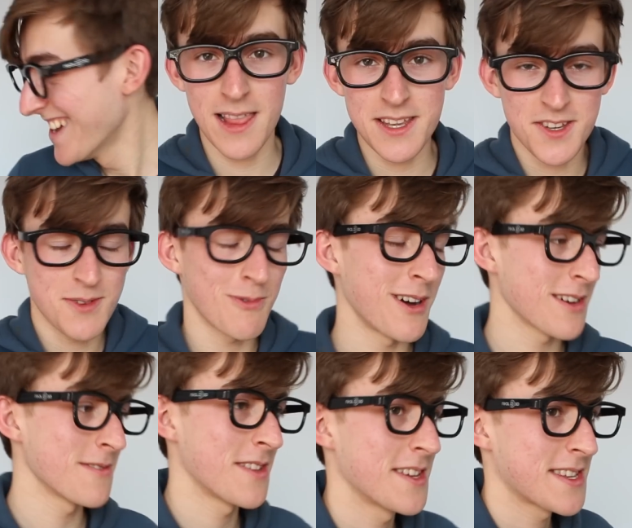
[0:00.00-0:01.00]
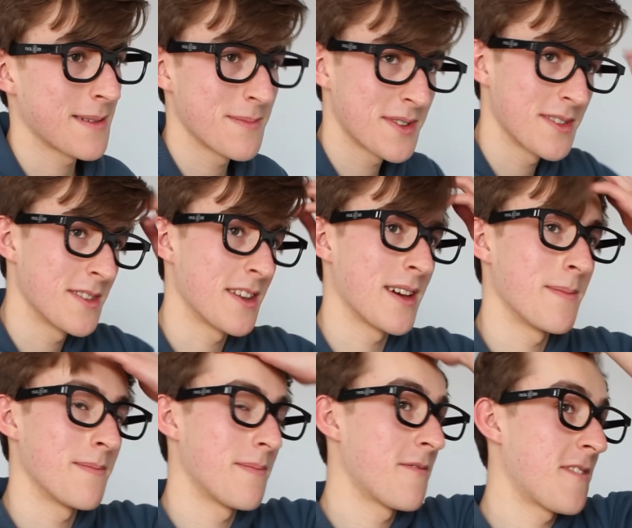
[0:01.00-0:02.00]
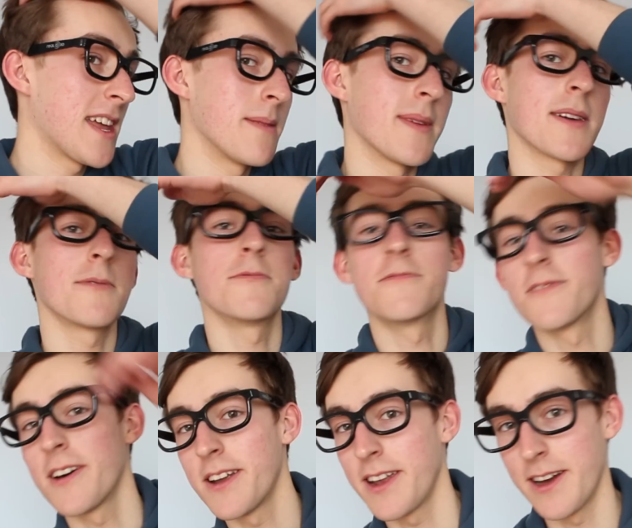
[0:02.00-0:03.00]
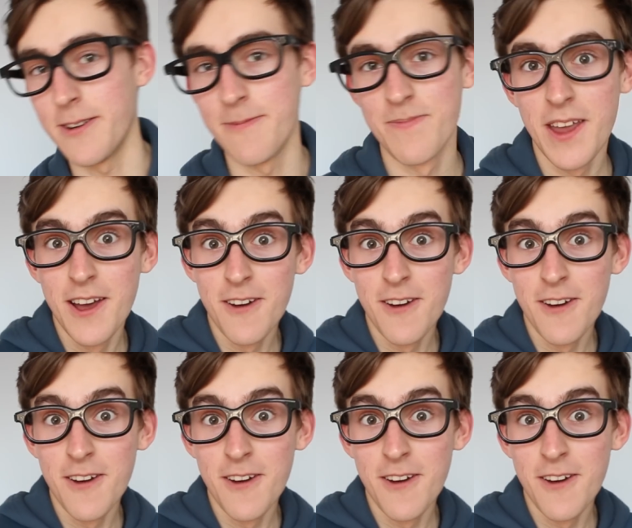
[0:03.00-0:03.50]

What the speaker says: Let's just work on the assumption that I'm flaming cool right now.